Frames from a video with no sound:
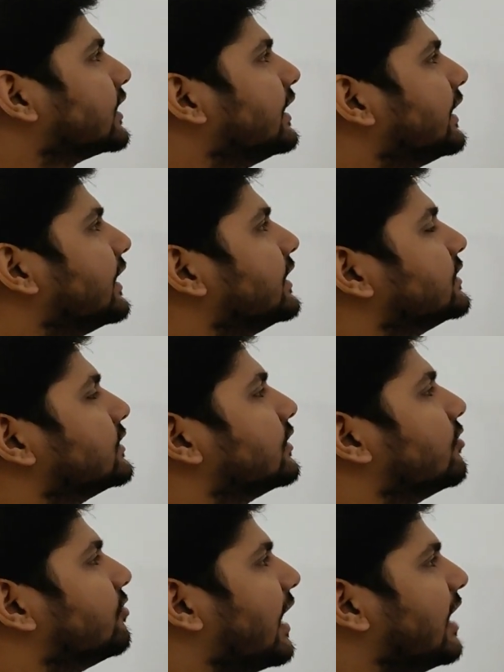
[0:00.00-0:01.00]

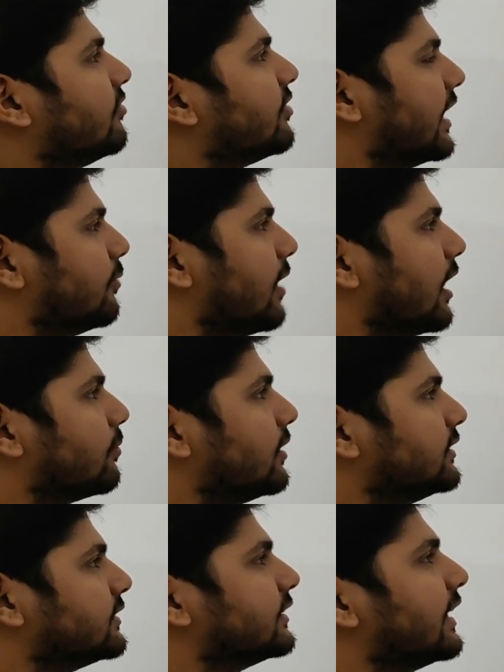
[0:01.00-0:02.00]
contains 5 red
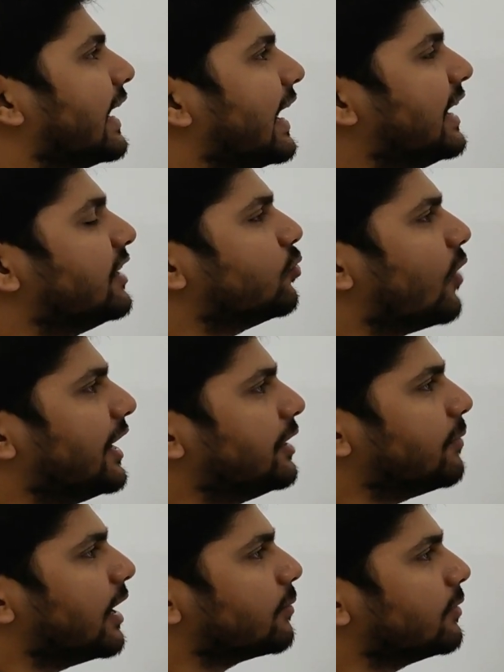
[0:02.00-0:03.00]
marbles, 8 white
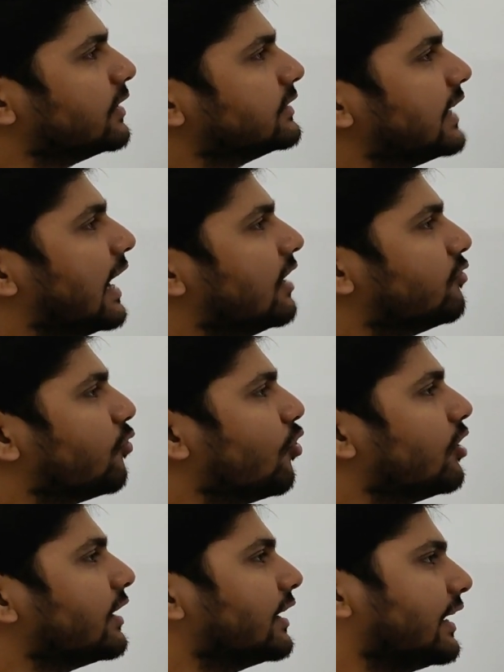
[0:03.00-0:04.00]
marbles and
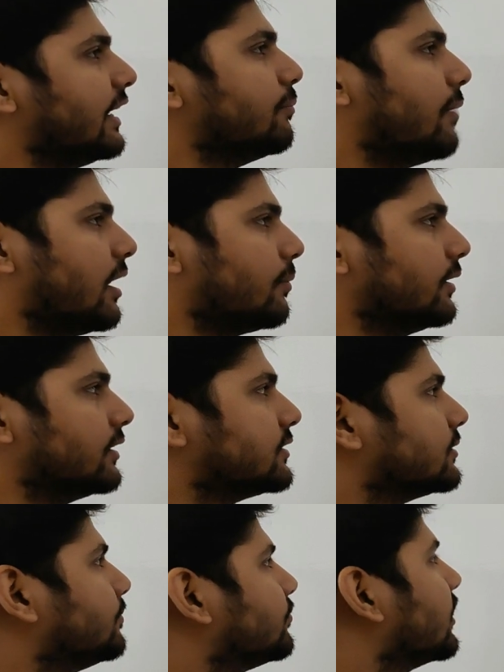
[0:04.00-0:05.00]
4 green
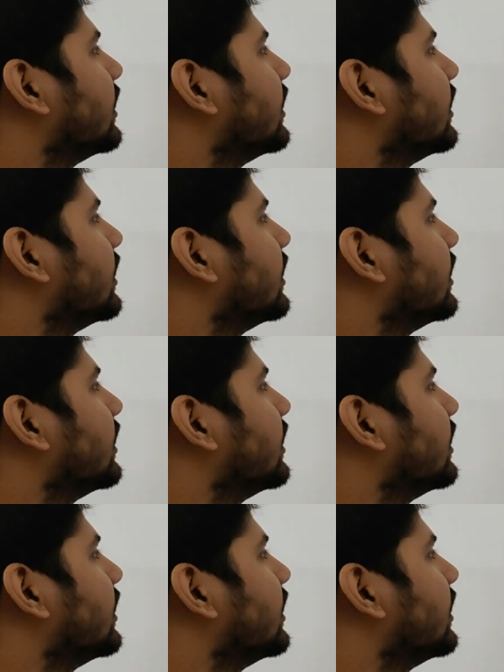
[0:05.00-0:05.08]
marbles.